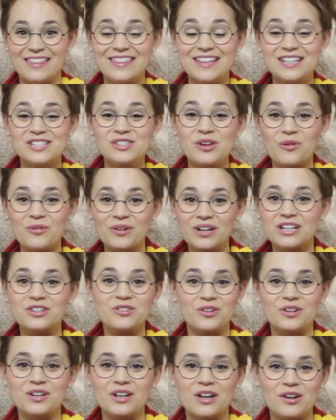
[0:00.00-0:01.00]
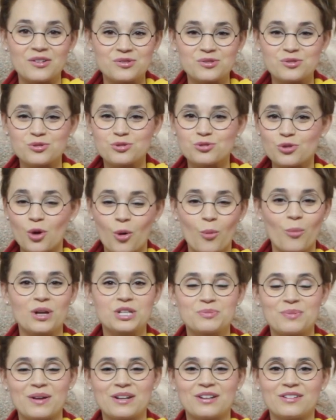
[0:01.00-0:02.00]
These already turned out so
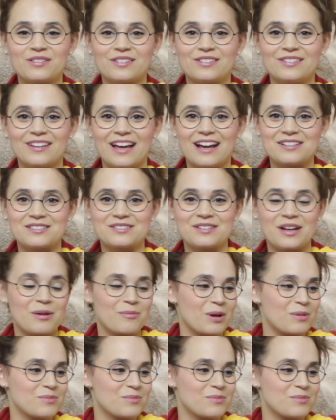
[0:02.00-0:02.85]
much better than last time.